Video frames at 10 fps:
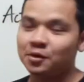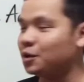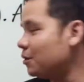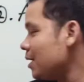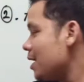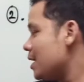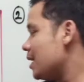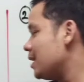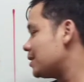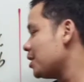you know.
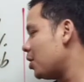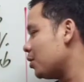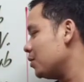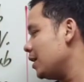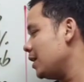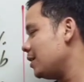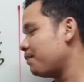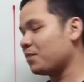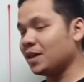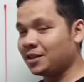It's not
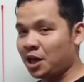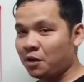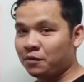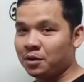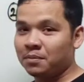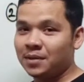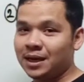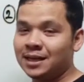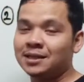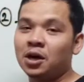only start verb,
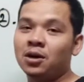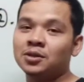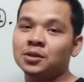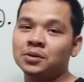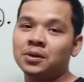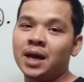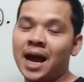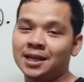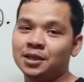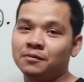it is also action